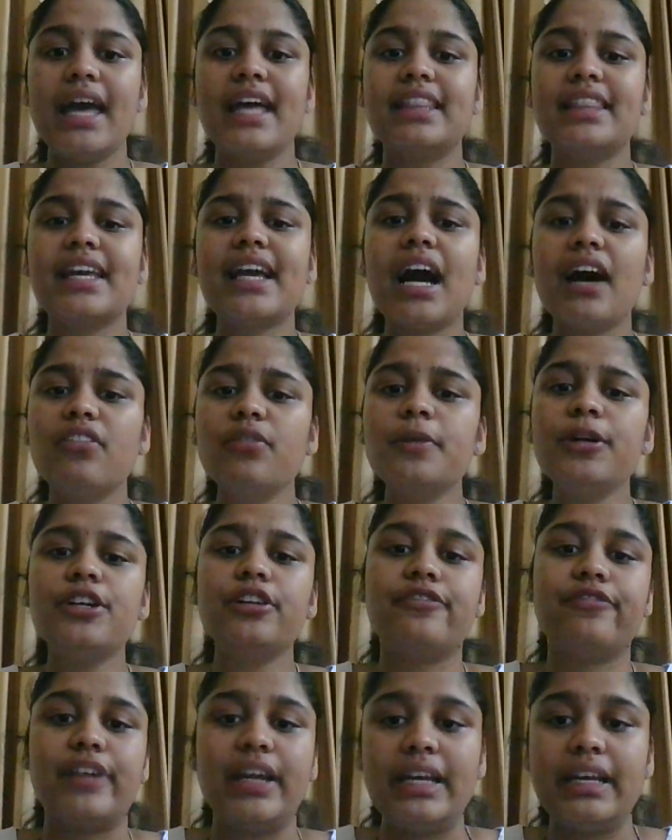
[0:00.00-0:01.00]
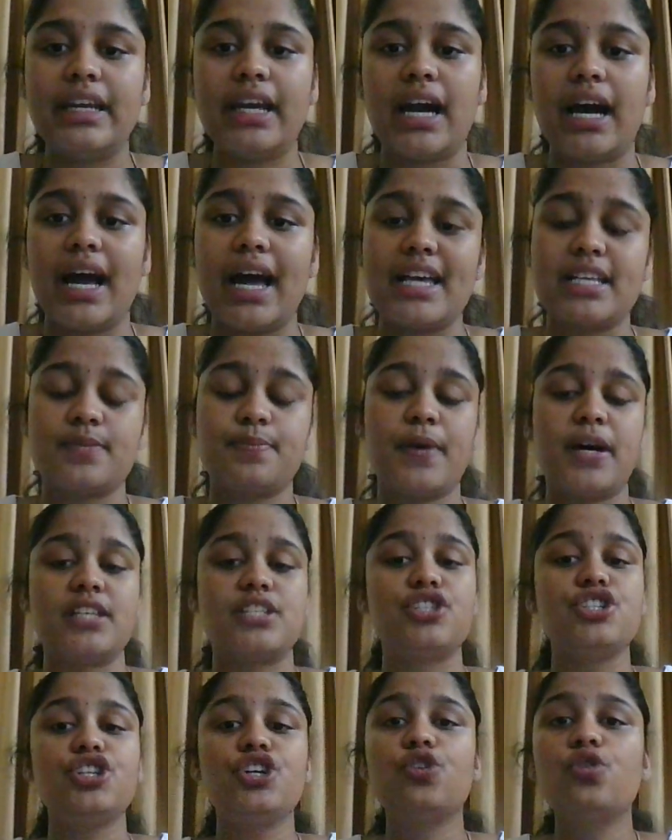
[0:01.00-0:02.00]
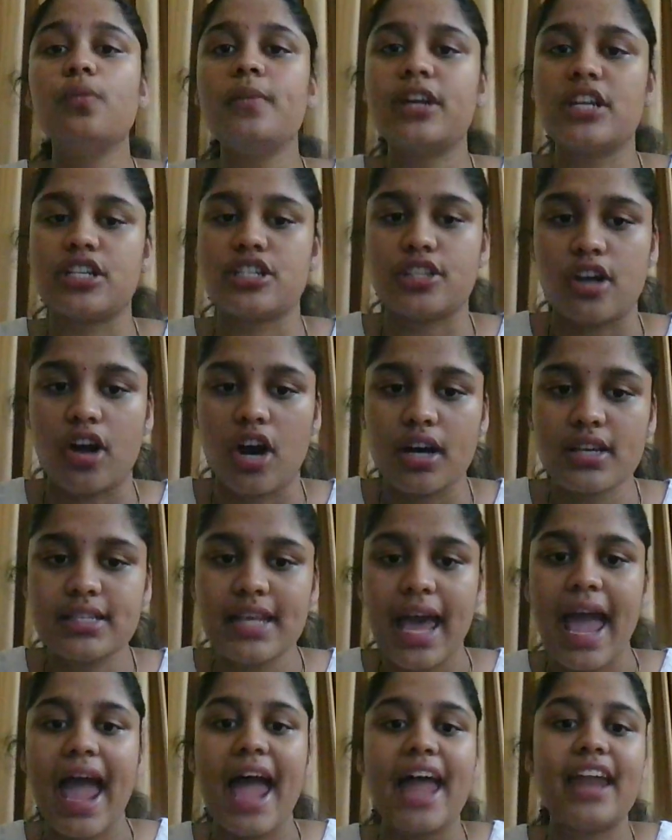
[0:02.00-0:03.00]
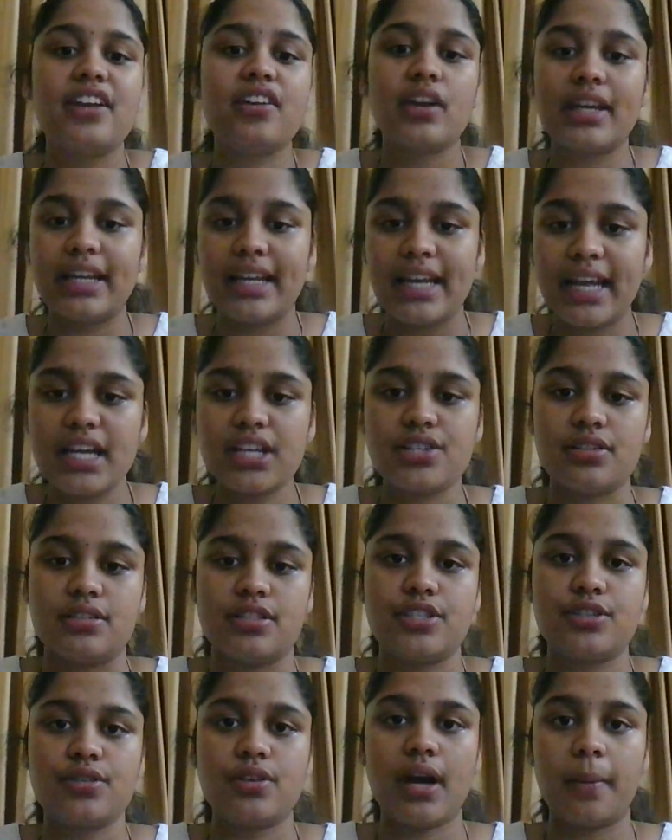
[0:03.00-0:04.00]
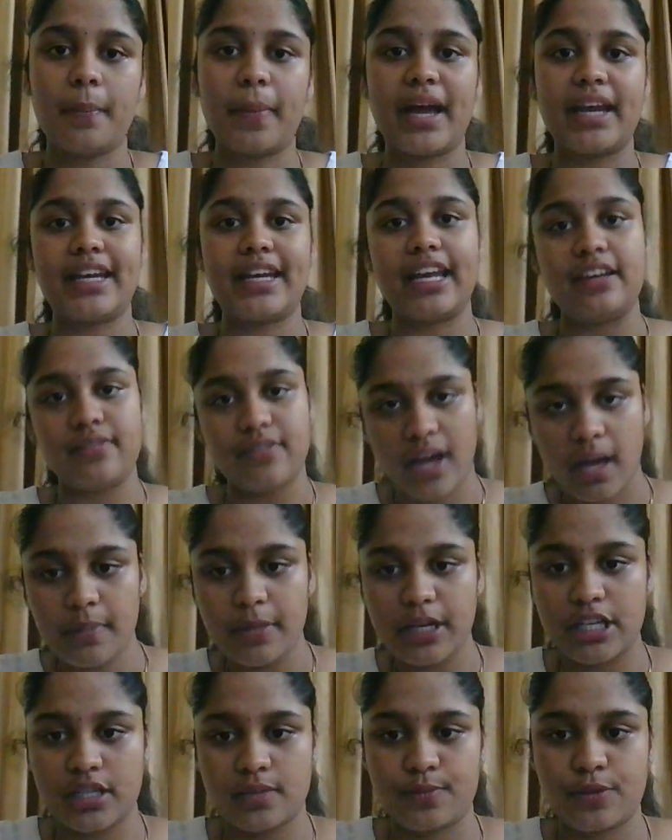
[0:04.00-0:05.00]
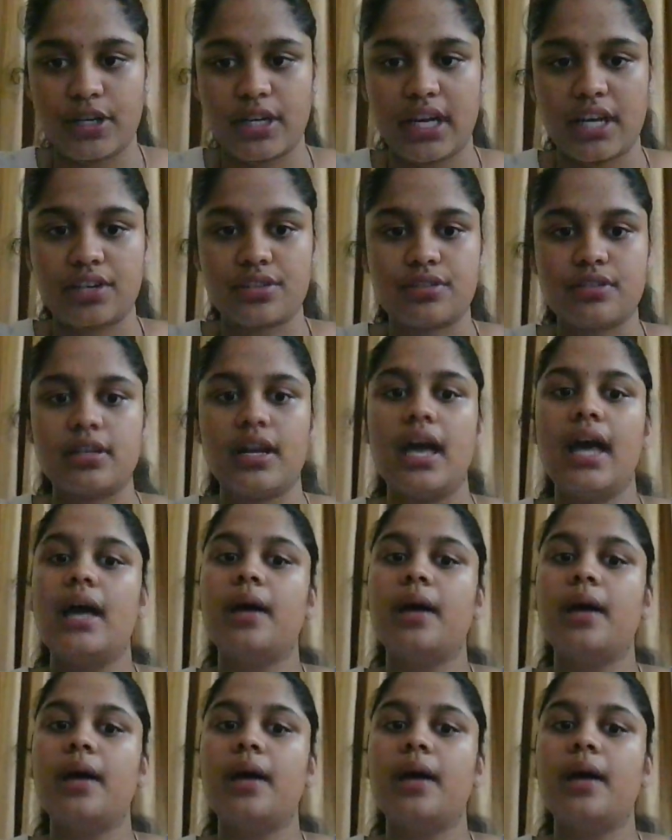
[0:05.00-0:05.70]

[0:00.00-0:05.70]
The Government of India has passed numerous laws and regulations to combat environmental protection,